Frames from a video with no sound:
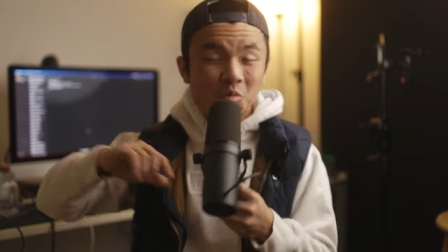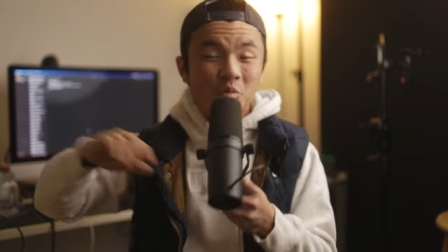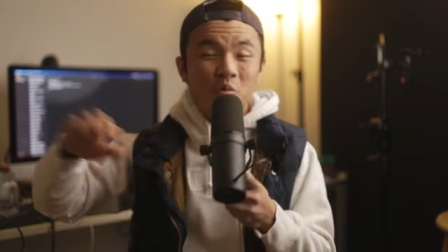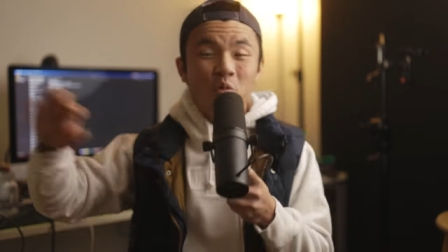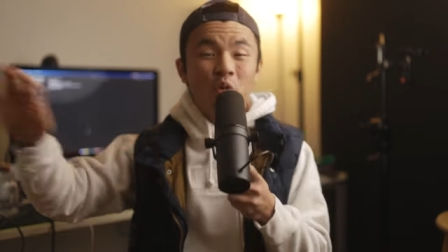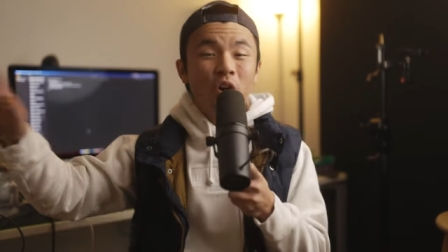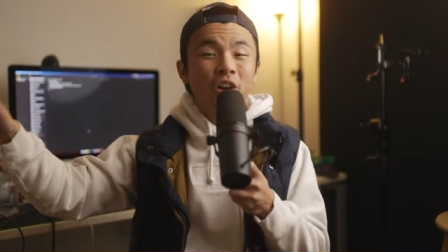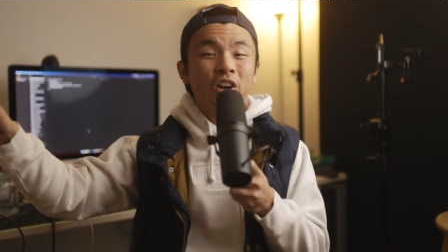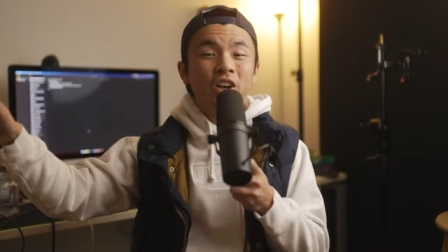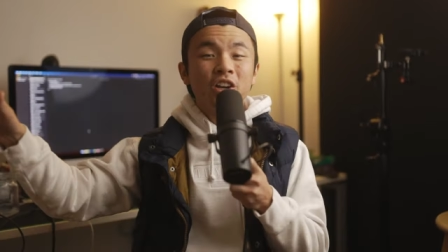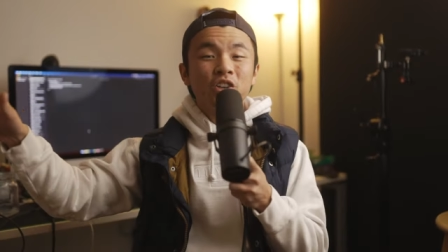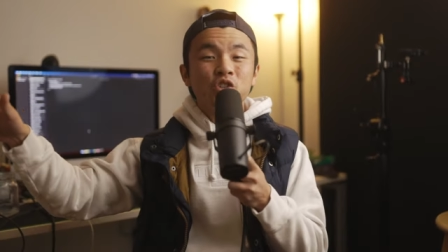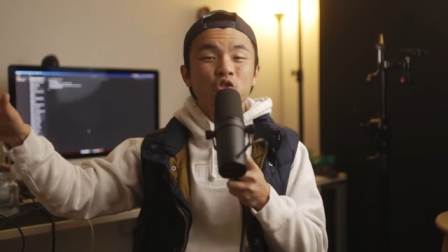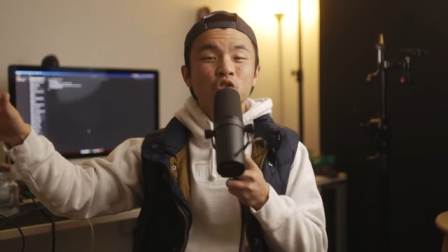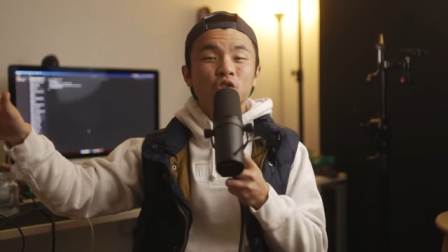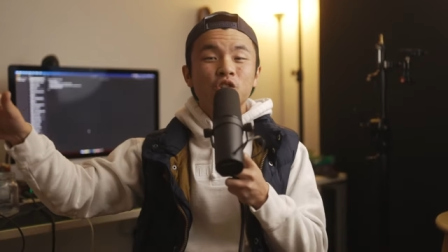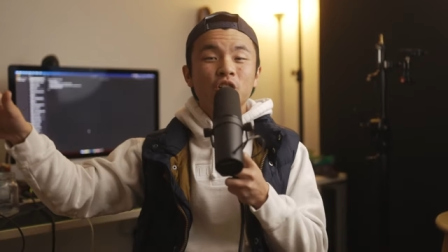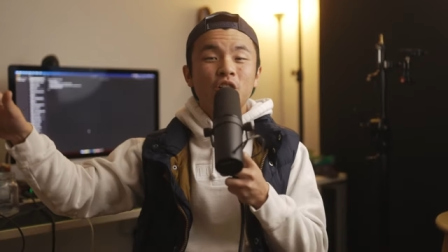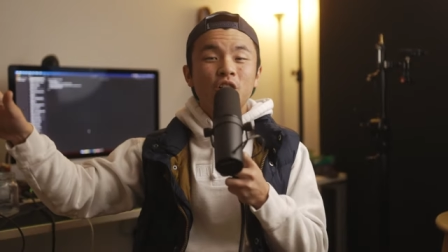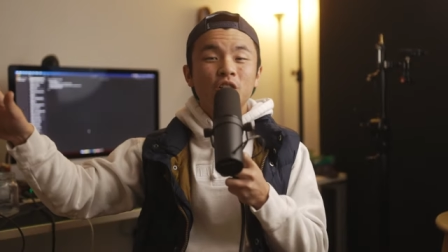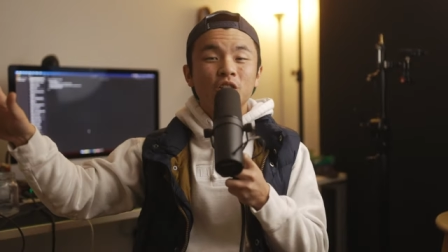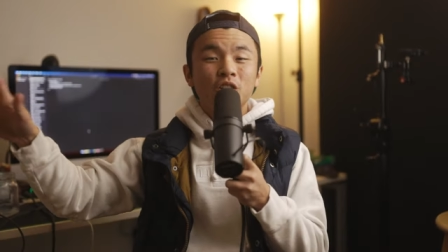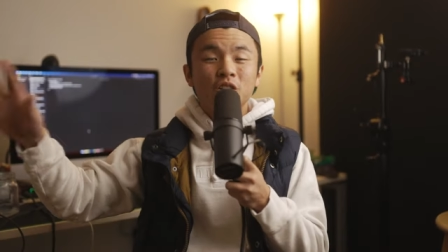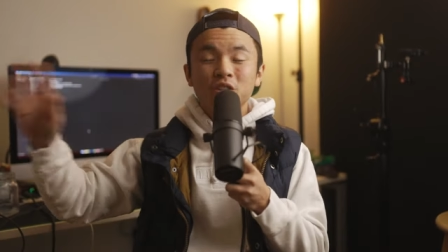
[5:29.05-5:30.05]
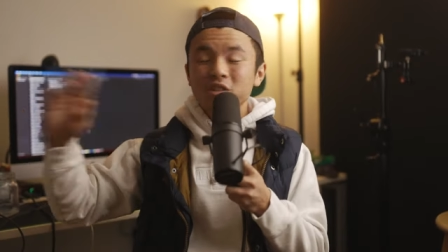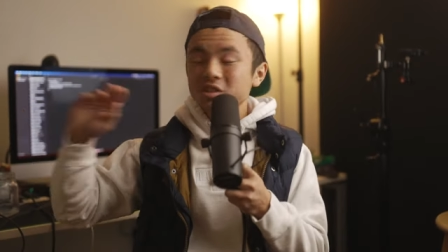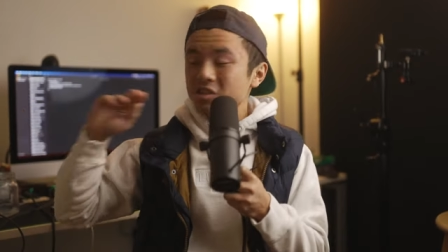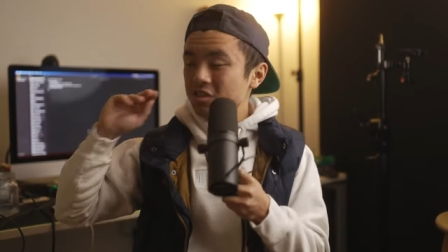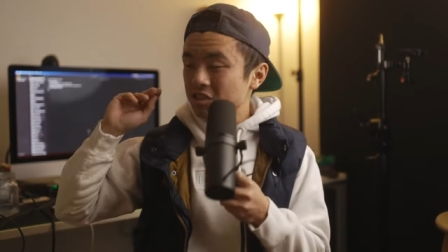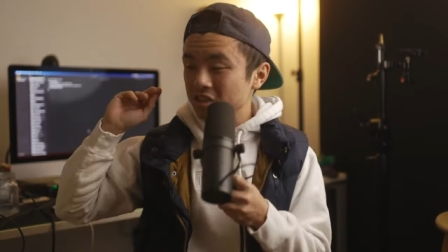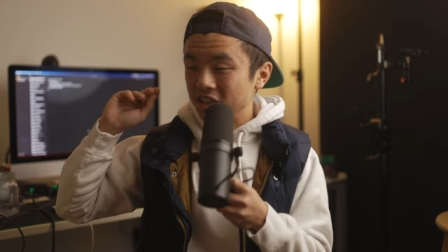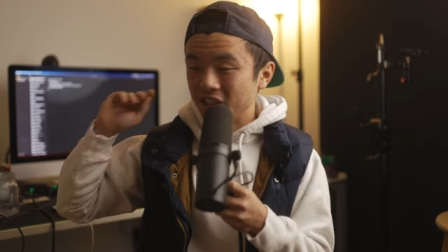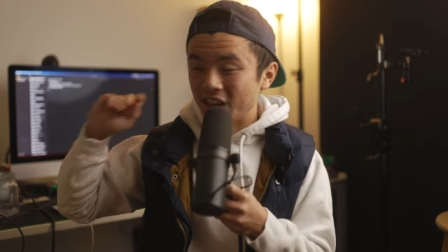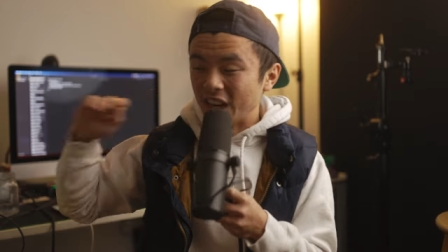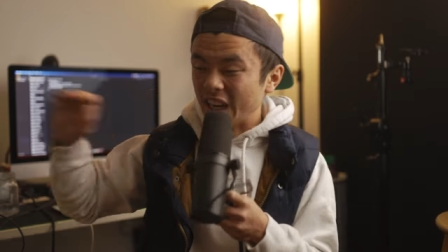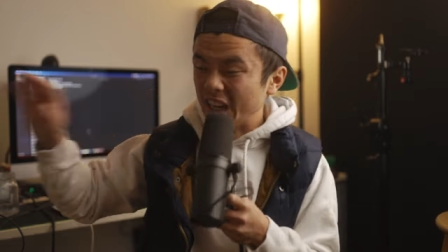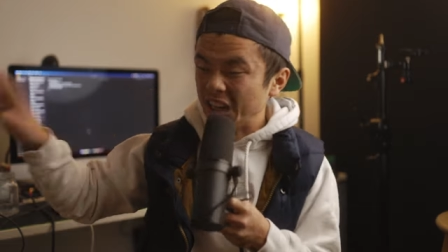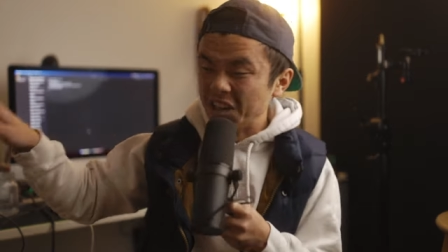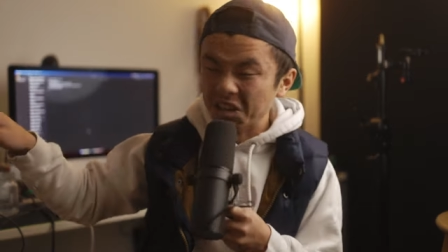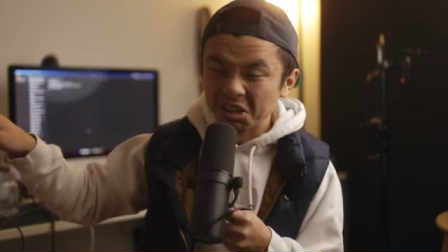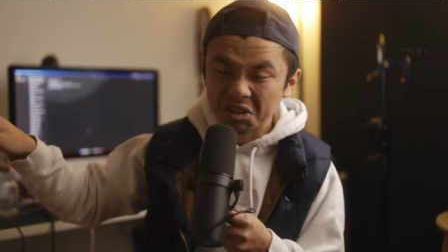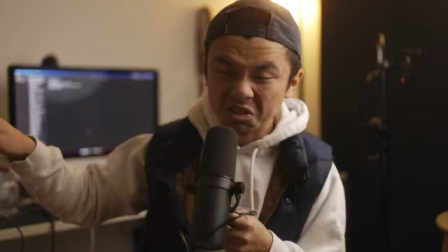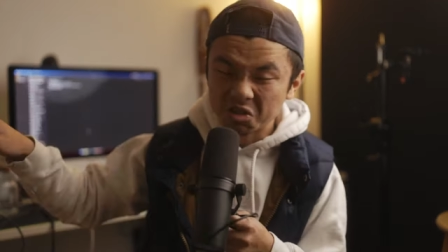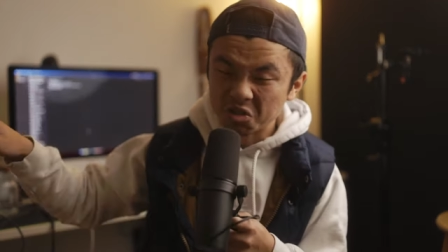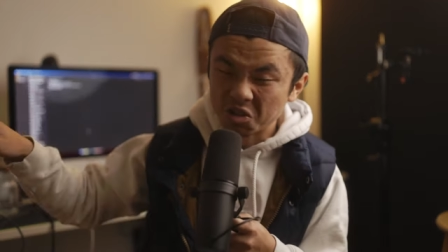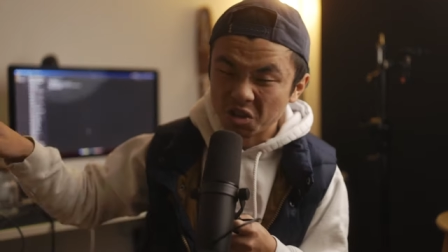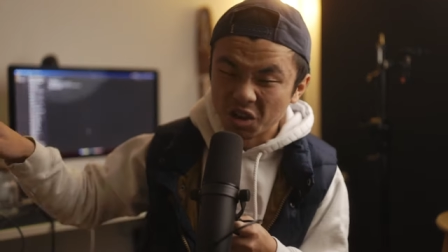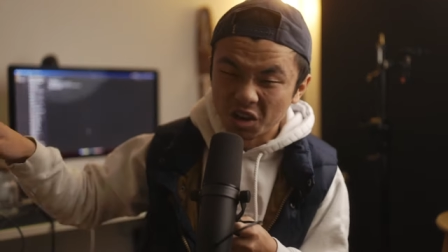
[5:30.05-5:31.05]
one hundred dollars to eight
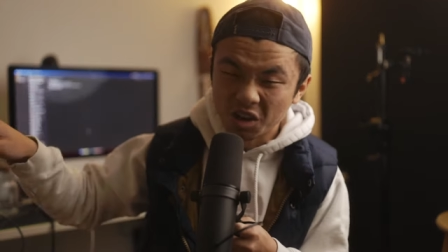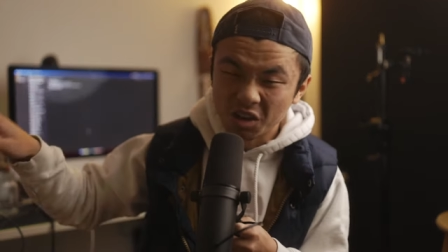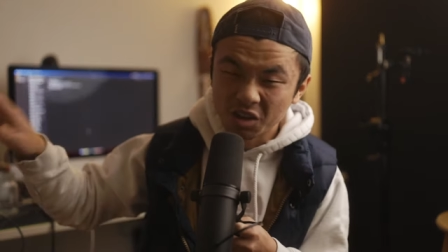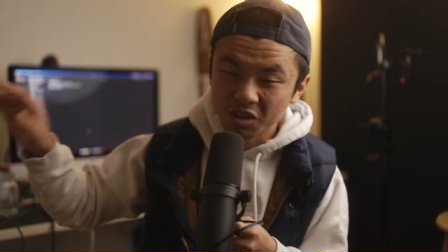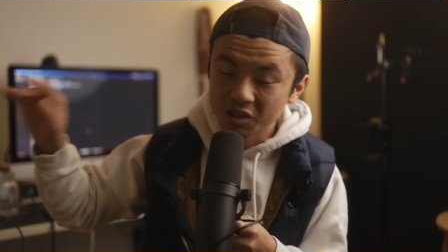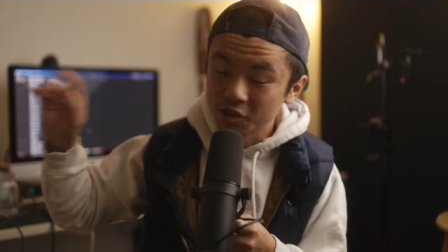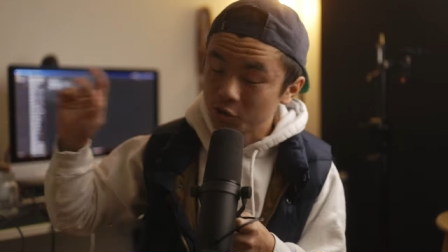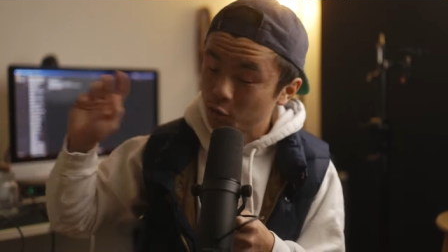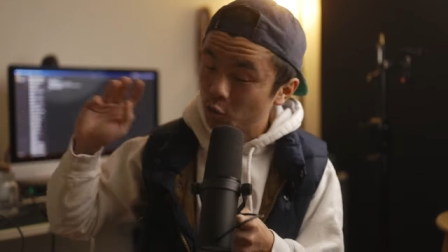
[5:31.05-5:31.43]
hundred dollars